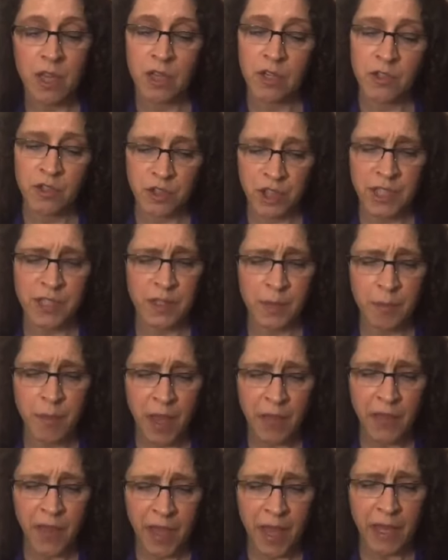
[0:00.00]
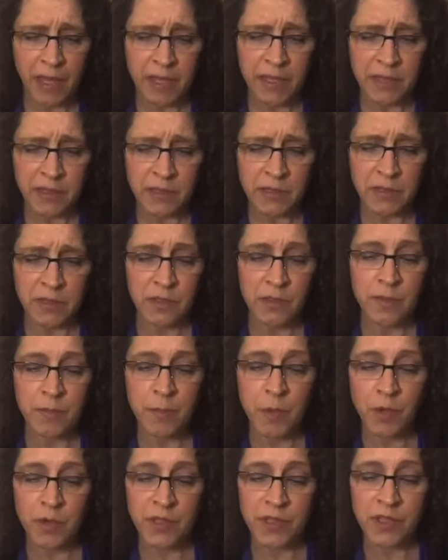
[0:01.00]
"She's a mother, Alex,"
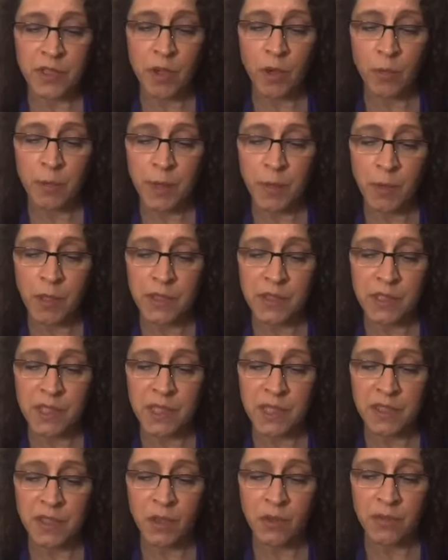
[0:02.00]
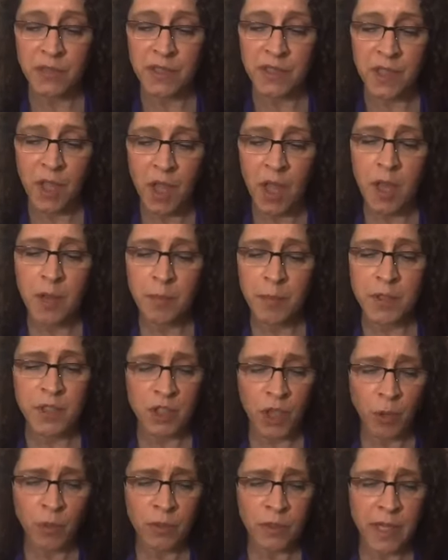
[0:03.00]
Morris told me once in his office, "but
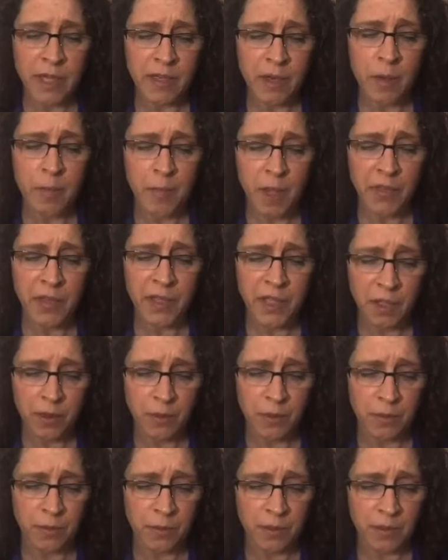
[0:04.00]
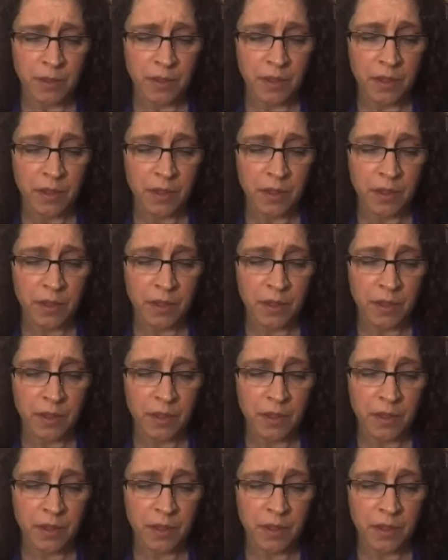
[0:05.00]
don't let her mother you."